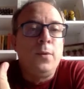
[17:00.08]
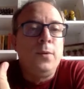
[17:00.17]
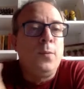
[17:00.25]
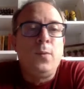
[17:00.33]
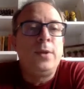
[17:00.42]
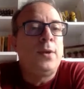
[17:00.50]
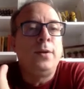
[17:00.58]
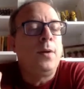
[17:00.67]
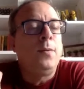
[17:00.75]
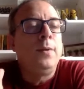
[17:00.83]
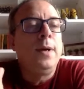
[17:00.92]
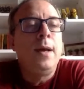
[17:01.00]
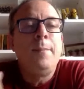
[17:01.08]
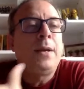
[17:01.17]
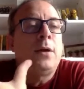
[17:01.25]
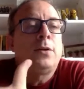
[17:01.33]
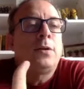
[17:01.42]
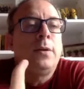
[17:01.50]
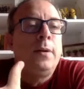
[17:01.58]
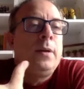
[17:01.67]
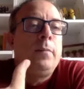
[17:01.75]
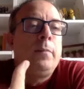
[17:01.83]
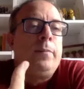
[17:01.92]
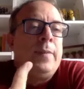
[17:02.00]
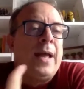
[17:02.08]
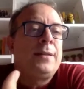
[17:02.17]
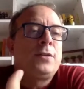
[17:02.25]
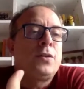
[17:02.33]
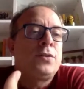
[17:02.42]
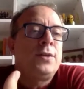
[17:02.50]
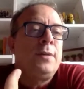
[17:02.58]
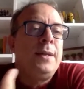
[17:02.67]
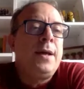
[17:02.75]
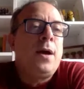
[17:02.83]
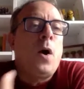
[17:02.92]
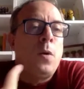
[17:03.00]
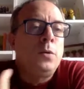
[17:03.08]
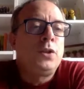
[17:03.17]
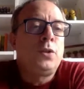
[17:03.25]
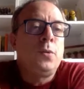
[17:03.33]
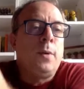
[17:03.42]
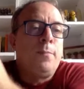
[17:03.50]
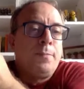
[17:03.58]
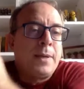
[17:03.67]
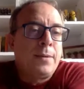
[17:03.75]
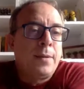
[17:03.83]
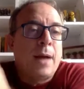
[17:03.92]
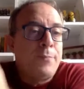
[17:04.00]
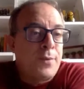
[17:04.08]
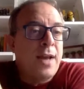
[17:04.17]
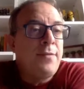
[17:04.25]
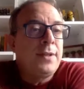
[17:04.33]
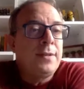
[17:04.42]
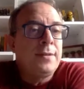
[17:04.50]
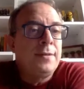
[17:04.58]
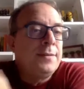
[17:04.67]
We don't know, because that social media owns to a private